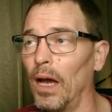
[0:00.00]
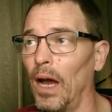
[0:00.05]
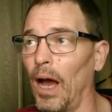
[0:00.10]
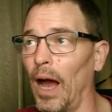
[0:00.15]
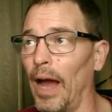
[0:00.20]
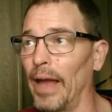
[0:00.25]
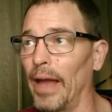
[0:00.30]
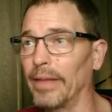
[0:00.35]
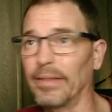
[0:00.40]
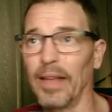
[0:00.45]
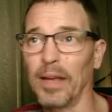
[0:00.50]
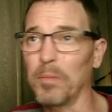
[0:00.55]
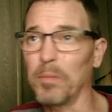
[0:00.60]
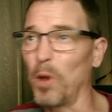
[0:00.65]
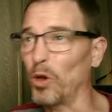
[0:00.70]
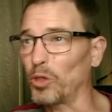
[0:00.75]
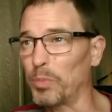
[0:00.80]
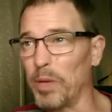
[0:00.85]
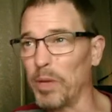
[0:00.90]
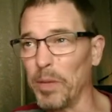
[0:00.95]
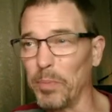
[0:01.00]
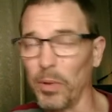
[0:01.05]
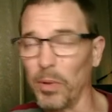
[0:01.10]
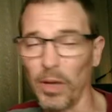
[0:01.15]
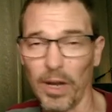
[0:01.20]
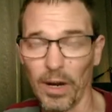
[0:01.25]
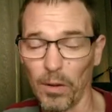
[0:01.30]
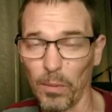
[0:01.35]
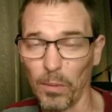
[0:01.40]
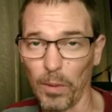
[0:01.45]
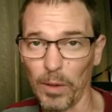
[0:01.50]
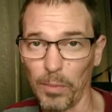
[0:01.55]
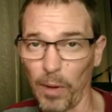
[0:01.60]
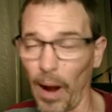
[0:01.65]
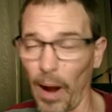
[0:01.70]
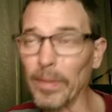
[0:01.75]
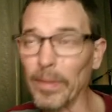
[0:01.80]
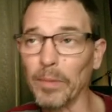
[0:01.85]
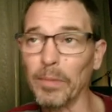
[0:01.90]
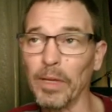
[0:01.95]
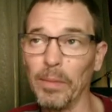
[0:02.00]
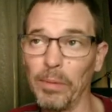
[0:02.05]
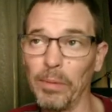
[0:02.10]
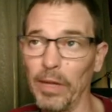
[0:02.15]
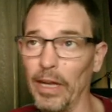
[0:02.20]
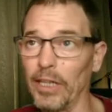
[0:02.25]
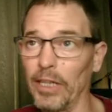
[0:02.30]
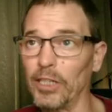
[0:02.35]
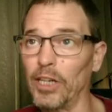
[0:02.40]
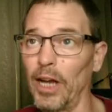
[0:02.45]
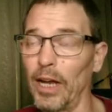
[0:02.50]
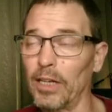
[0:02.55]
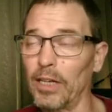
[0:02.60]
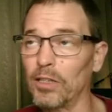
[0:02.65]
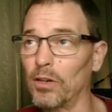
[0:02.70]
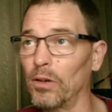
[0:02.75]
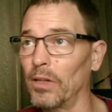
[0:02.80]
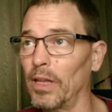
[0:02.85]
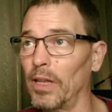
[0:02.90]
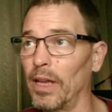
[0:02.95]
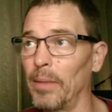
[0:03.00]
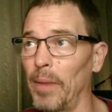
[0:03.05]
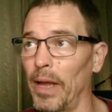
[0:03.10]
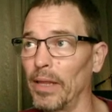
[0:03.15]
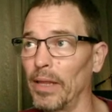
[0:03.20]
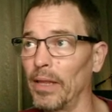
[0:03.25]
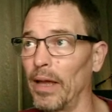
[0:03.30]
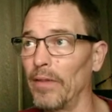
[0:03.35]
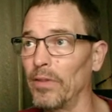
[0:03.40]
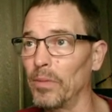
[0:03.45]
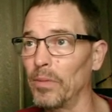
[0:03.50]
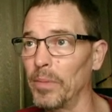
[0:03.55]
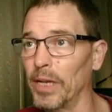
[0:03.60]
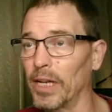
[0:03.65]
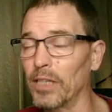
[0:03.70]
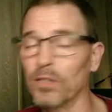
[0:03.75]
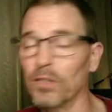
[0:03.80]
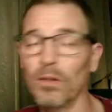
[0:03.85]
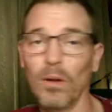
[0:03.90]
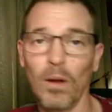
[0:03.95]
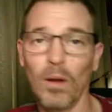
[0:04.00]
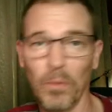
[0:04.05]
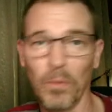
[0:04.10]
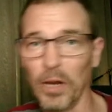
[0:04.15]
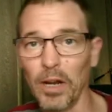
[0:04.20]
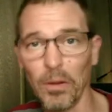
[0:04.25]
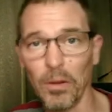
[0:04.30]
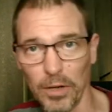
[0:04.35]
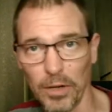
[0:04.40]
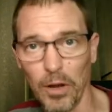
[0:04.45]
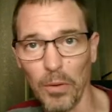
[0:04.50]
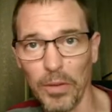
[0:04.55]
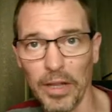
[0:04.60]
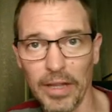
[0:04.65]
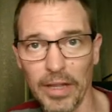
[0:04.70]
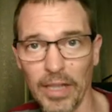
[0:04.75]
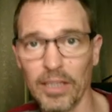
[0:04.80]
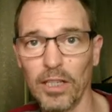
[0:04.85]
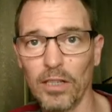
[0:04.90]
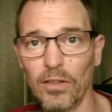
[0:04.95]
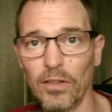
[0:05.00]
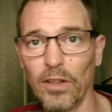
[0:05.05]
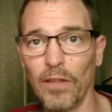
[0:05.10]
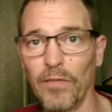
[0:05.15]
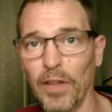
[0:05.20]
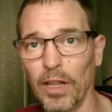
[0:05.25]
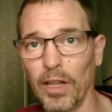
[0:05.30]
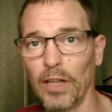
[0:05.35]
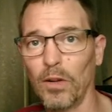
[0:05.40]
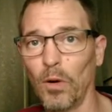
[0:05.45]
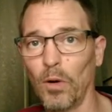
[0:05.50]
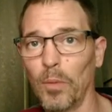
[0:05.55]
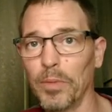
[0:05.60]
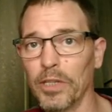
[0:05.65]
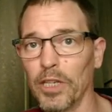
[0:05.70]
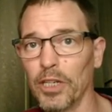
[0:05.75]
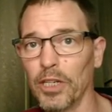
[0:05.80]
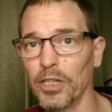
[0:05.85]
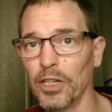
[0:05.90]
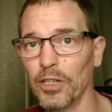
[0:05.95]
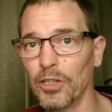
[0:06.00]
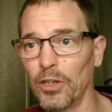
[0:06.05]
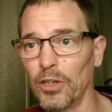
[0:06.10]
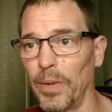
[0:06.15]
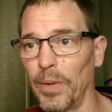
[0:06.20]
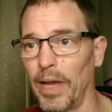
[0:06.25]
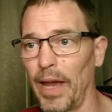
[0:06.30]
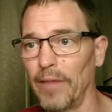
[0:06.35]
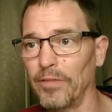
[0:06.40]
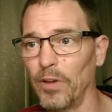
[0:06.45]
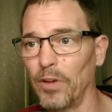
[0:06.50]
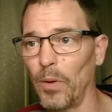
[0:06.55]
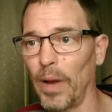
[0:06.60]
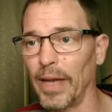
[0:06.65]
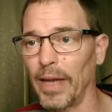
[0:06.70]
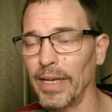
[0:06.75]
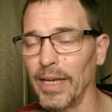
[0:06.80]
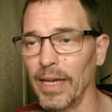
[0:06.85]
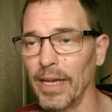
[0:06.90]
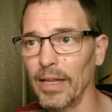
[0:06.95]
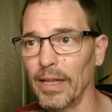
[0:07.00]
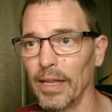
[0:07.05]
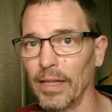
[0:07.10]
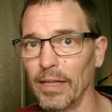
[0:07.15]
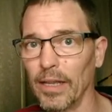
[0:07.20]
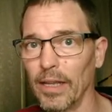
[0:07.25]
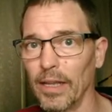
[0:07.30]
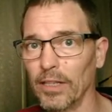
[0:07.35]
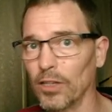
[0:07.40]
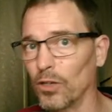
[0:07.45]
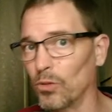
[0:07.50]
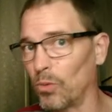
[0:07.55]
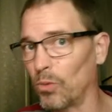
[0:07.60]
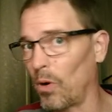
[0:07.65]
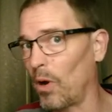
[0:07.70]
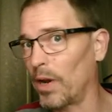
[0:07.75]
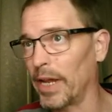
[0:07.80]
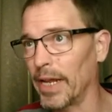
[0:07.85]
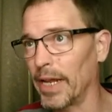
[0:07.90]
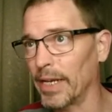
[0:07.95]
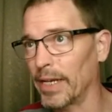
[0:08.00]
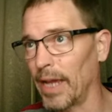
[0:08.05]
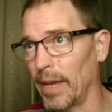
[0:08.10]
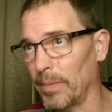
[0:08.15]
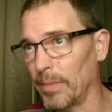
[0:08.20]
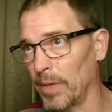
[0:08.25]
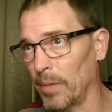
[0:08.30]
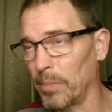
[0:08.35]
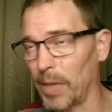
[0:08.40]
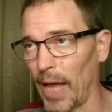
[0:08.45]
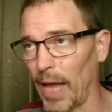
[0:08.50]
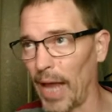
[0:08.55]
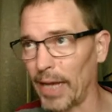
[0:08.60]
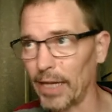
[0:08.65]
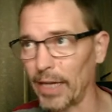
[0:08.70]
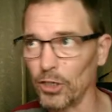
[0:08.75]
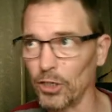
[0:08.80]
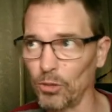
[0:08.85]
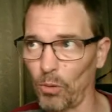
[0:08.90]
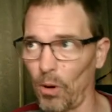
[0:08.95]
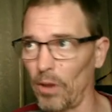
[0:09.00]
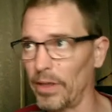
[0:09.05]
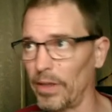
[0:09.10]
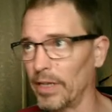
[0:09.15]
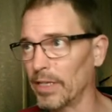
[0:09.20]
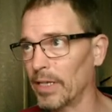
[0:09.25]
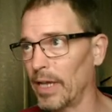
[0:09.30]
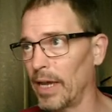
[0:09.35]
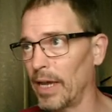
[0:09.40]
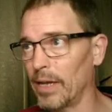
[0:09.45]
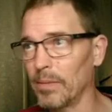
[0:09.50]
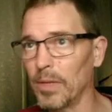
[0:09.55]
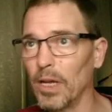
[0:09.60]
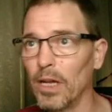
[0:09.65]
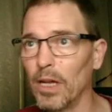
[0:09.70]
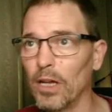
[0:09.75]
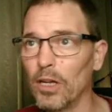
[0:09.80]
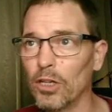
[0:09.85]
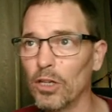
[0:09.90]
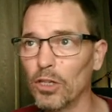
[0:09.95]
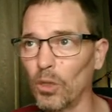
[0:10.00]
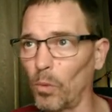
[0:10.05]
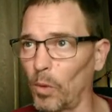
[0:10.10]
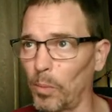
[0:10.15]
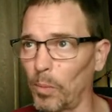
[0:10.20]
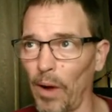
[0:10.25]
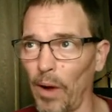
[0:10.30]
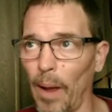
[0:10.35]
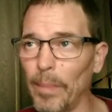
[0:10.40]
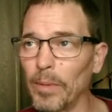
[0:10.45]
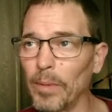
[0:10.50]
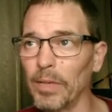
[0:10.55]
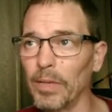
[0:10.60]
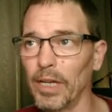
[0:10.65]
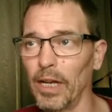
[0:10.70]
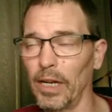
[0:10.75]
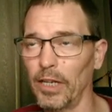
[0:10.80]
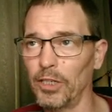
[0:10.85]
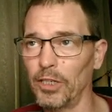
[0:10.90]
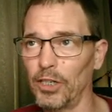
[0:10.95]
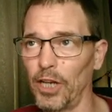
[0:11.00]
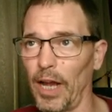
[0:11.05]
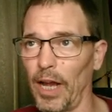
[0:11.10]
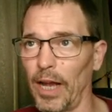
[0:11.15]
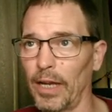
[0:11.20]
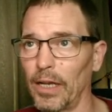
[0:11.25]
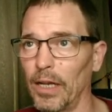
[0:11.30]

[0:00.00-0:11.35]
I think most people here would probably play check, certainly at my level, because and we don't know that this is the Philidor position, so we have no idea that it's a drawn endgame, that black can draw this game. So we're probably going to check.